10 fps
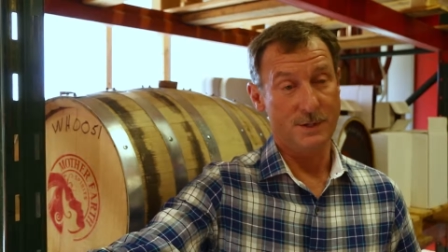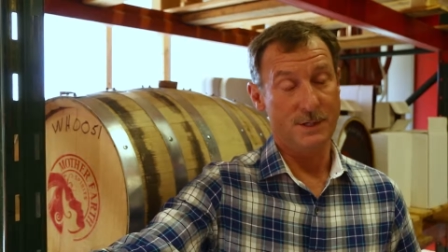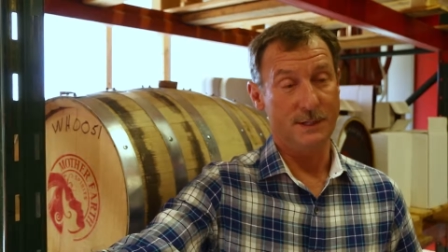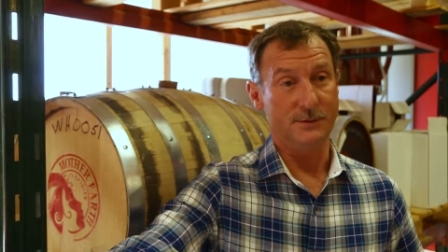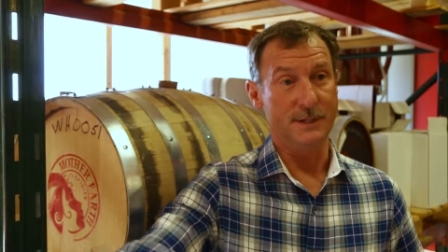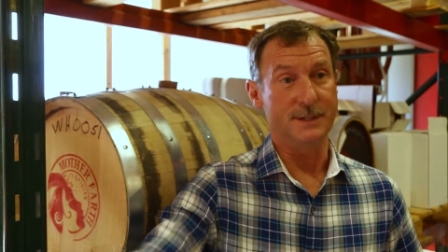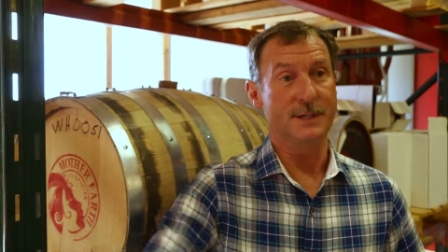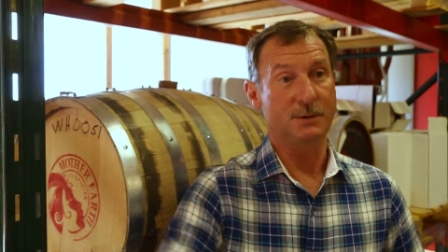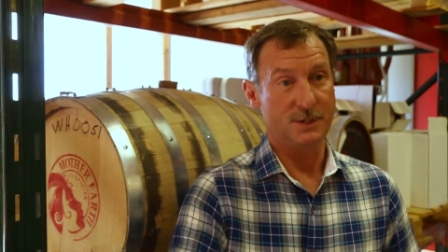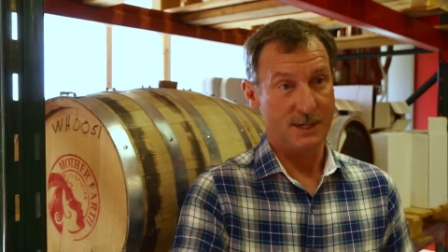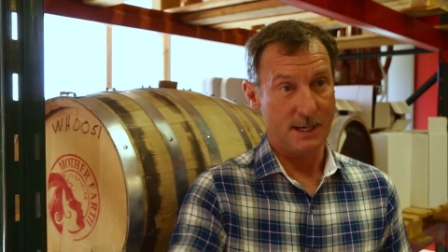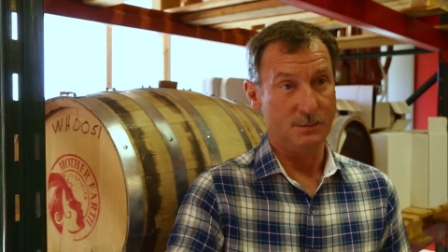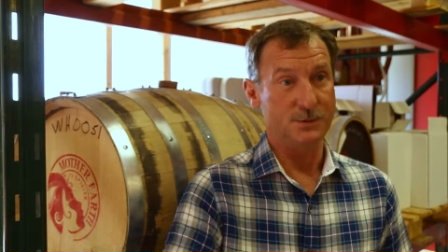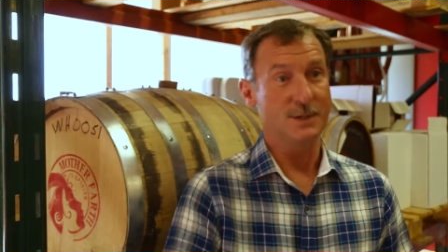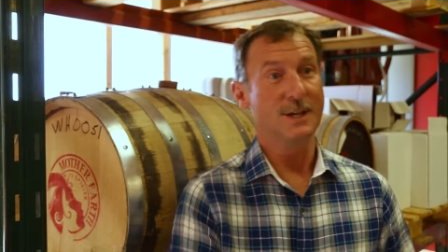the distillery is. They were
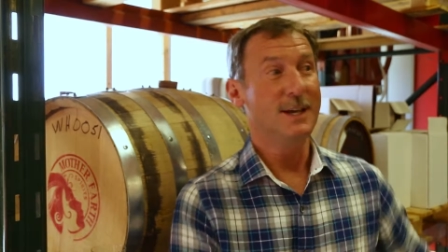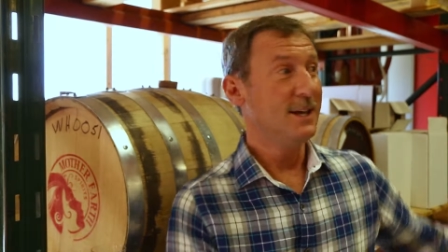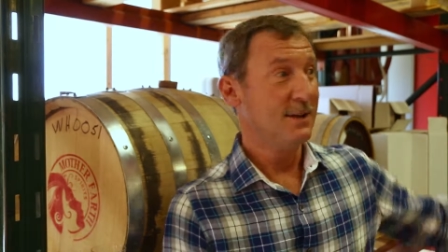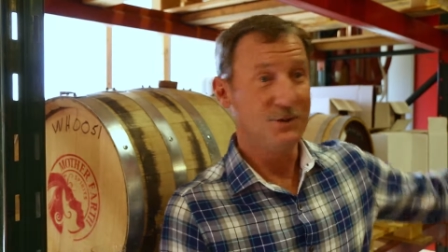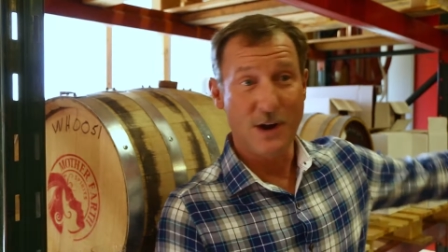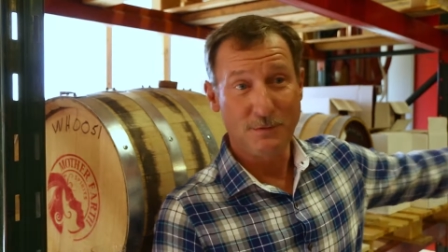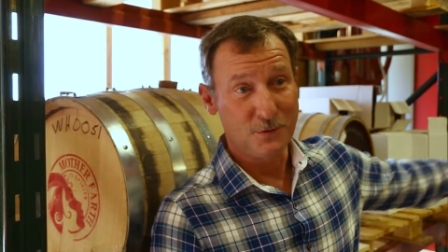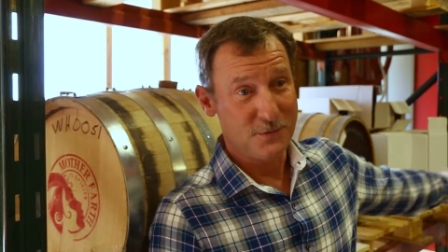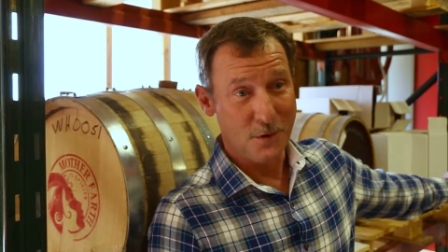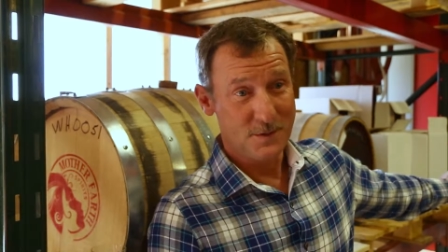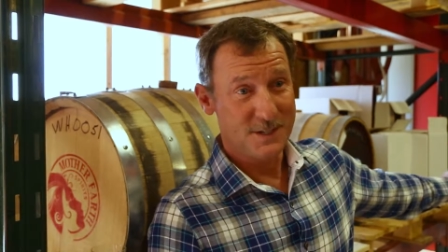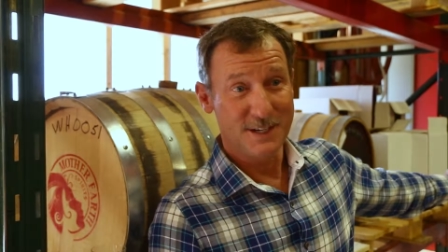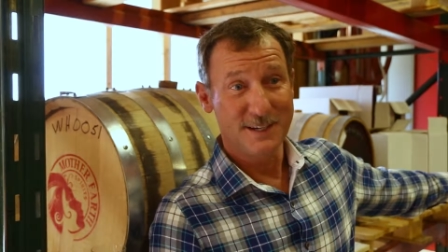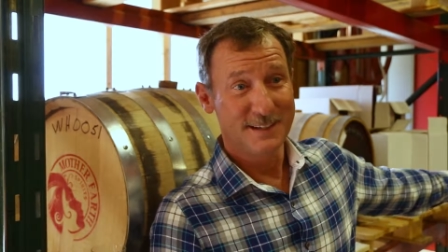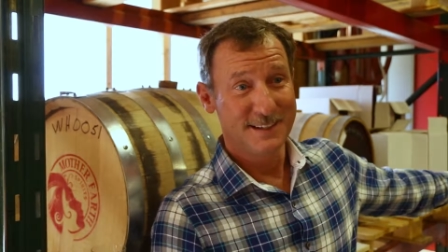Staples, drive-through
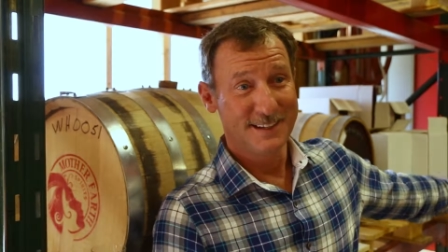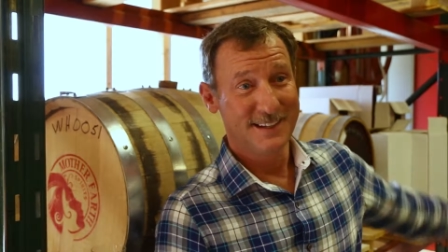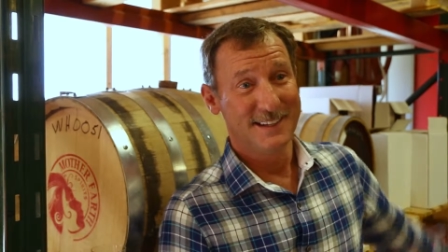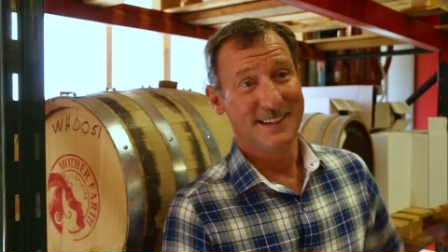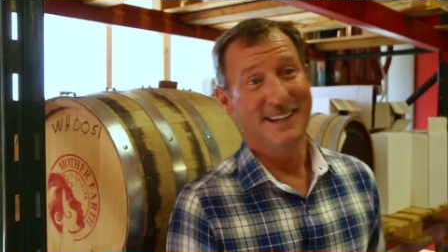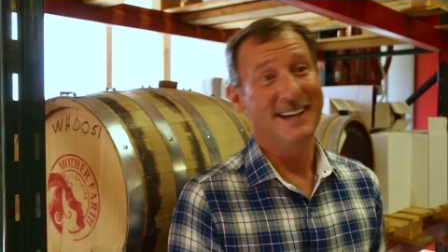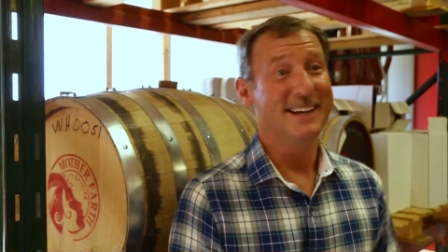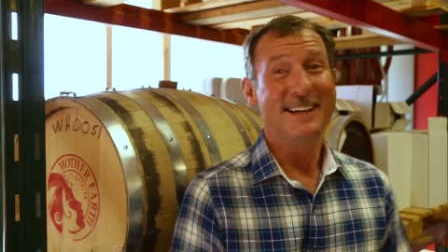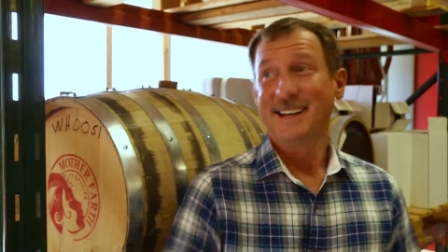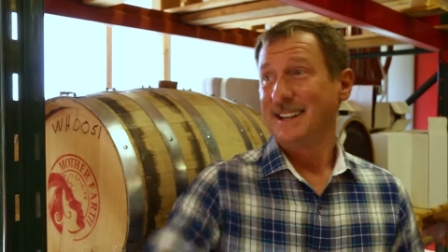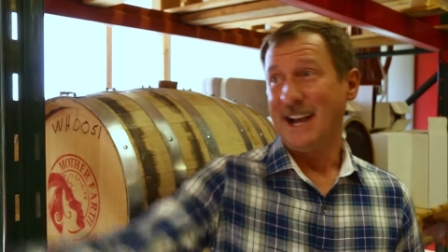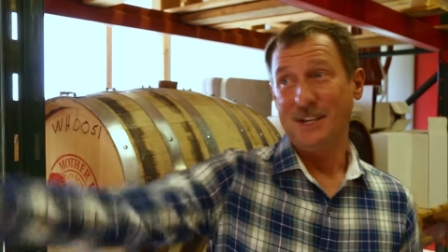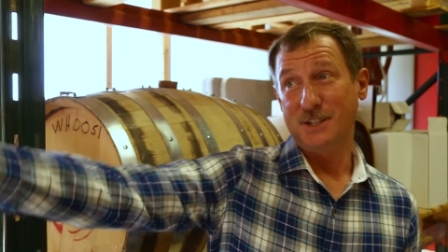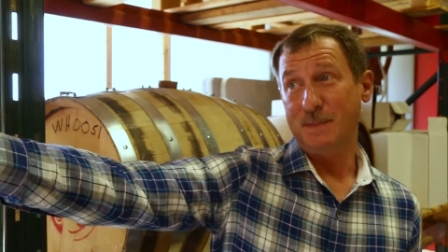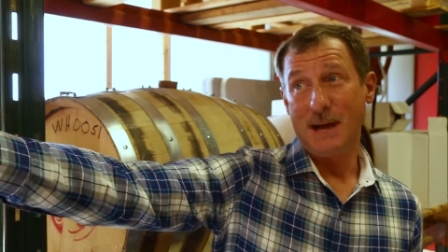pharmacy. Yeah, I
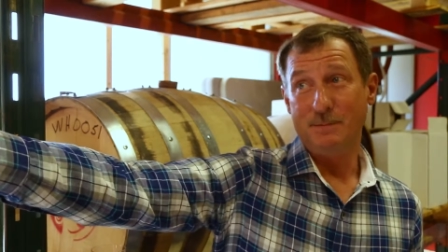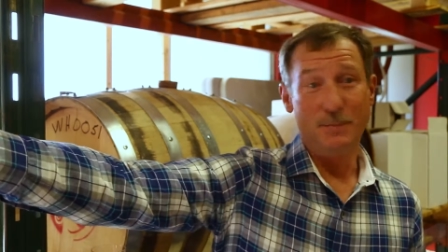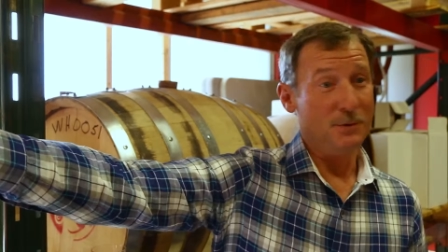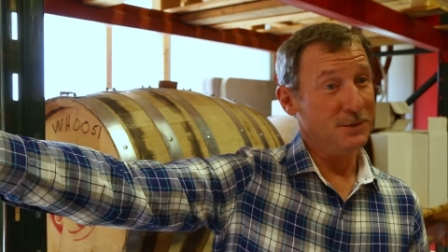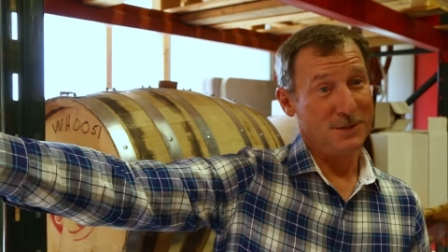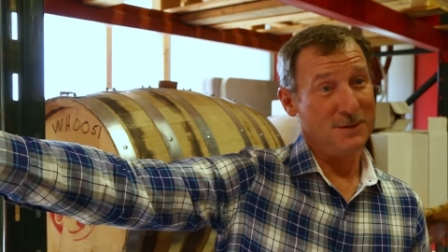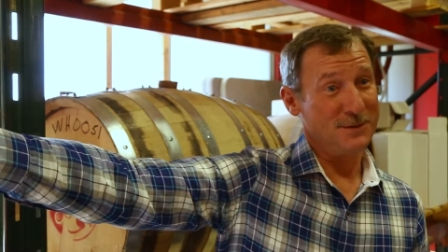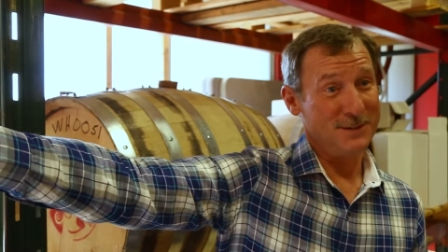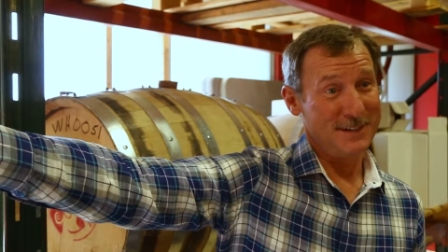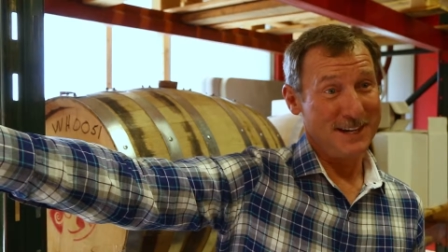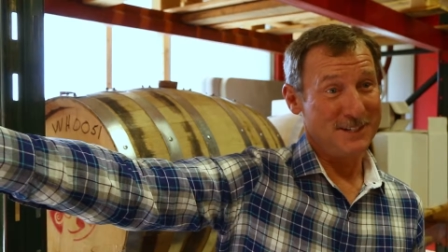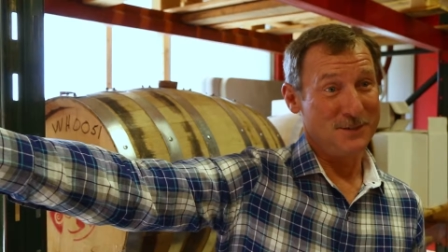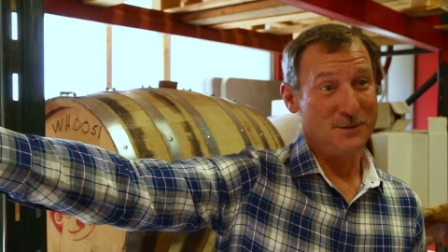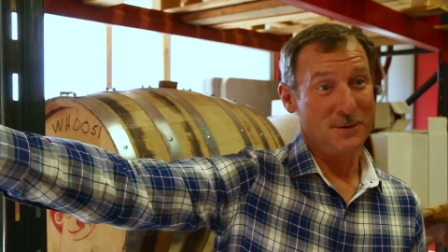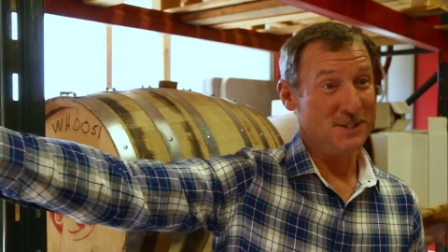used to buy boots over next
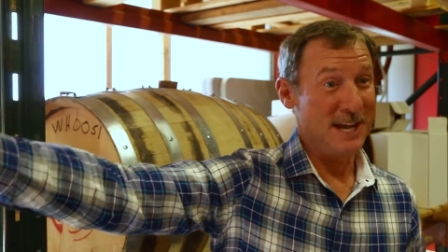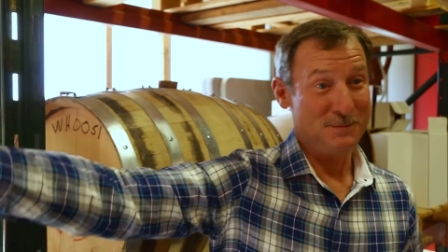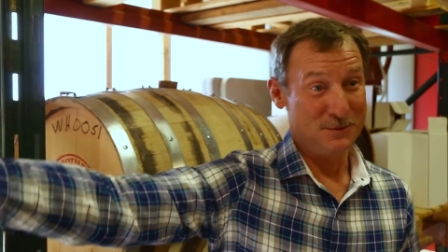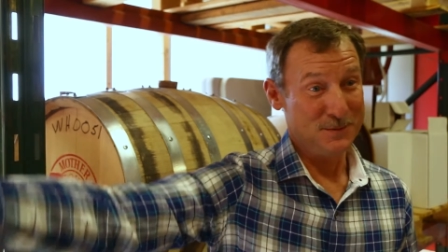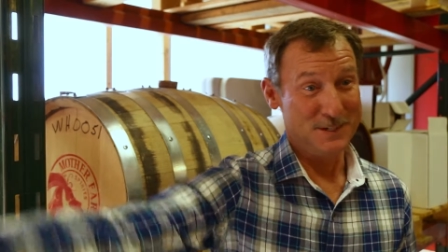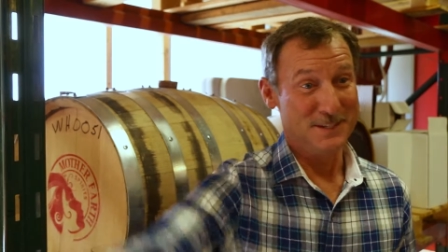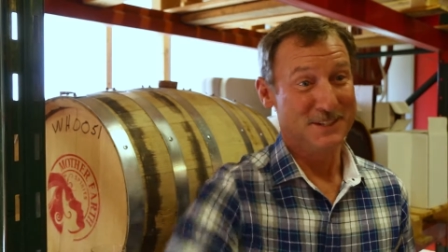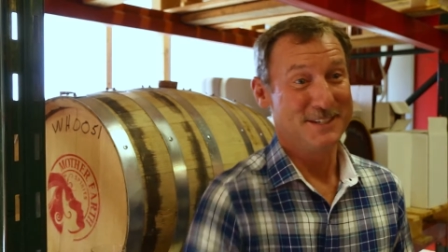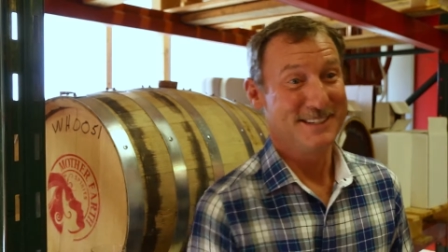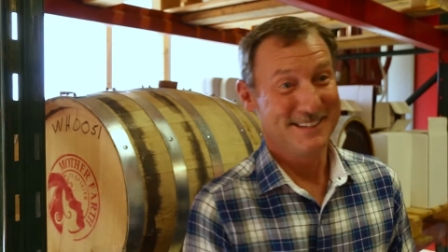door where the tap room is,